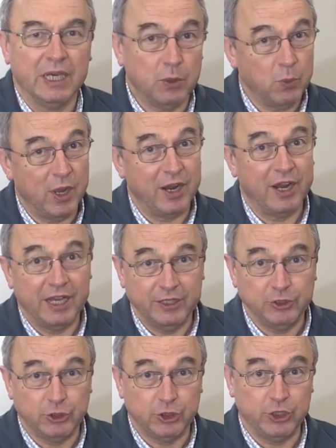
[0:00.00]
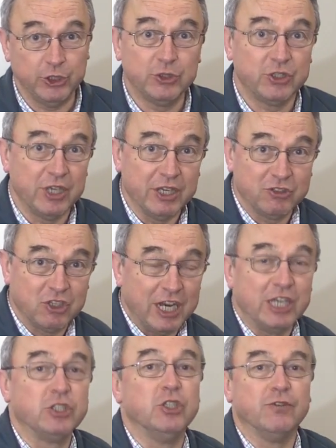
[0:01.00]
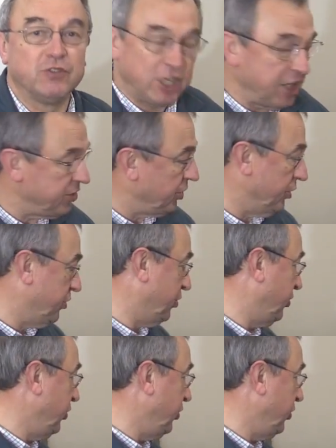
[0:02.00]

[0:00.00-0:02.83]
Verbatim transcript: uh, where I introduce a selection of cutters